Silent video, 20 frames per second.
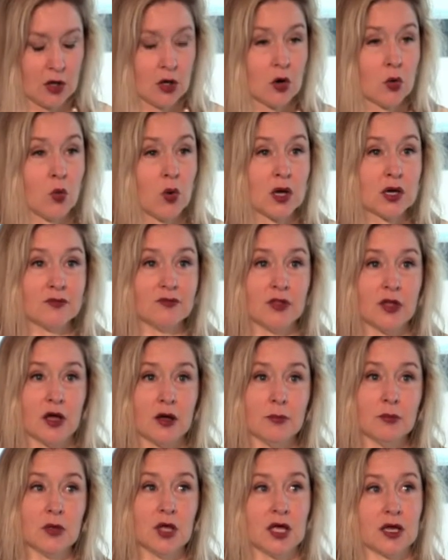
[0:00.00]
One of
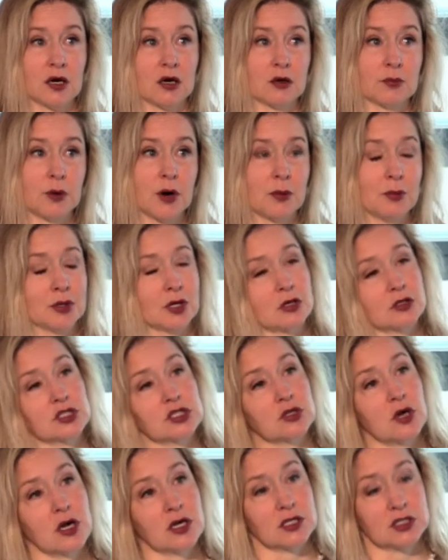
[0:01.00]
them, and our probably our
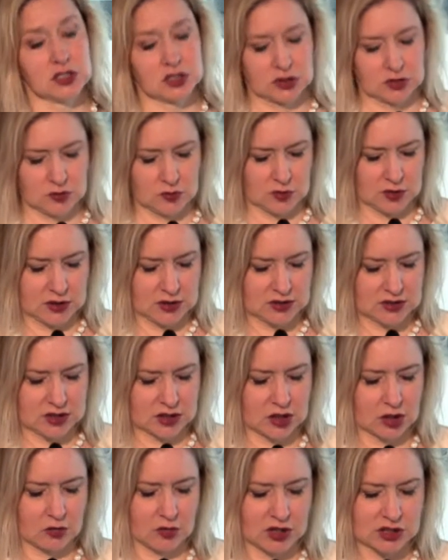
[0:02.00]
strongest suit, is the
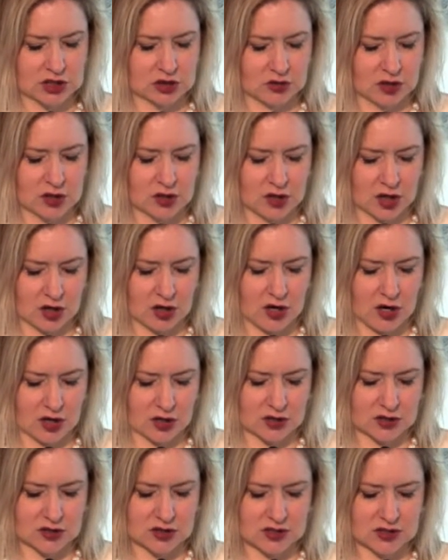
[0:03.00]
Congressional Internet
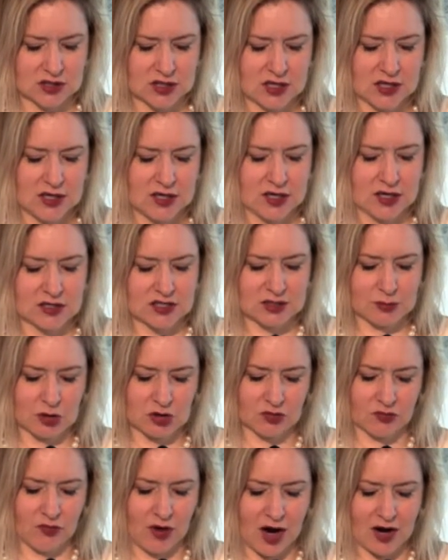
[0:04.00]
Caucus. It is the
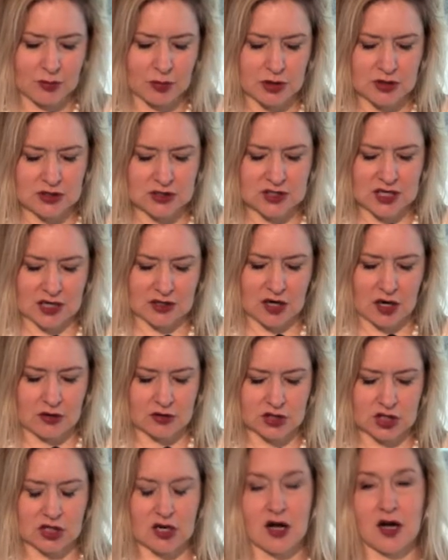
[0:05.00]
most vibrant
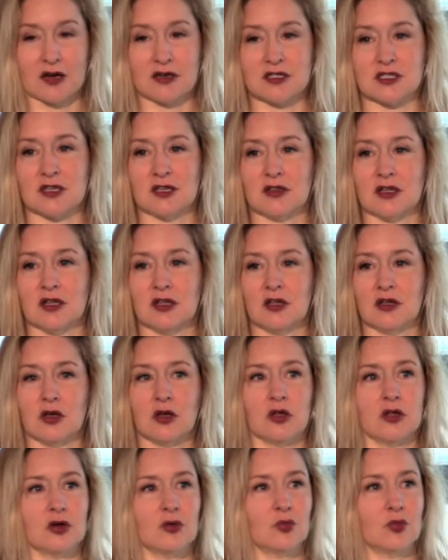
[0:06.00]
technology caucus on the Hill,
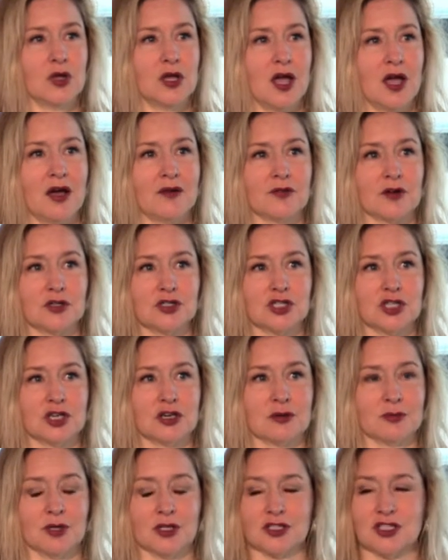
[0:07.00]
and we have our
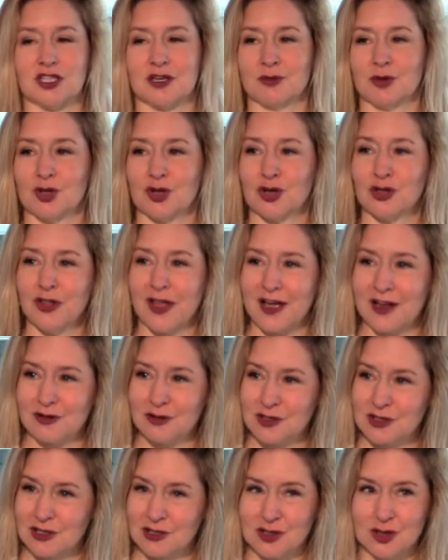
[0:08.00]
chairman, Chairman Goodlatte, who's
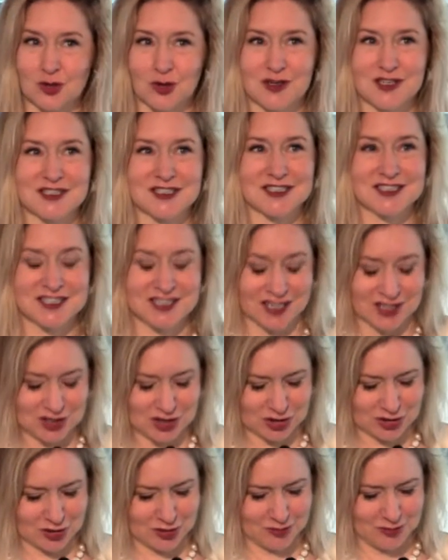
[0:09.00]
gonna join us on stage
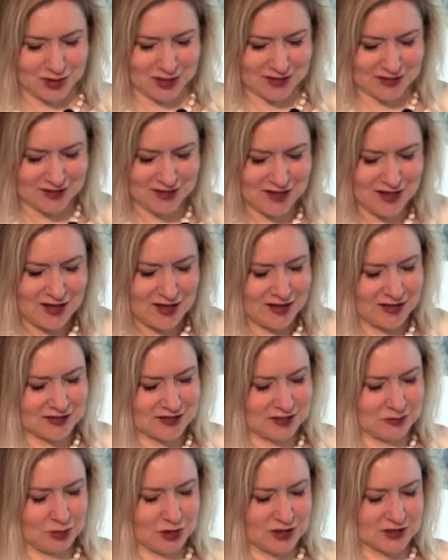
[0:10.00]
here in a minute, is
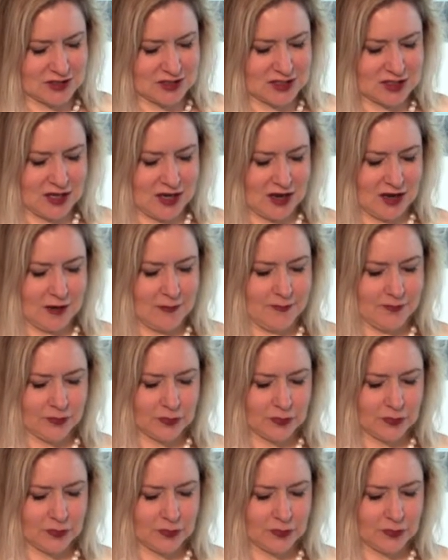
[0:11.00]
with us today.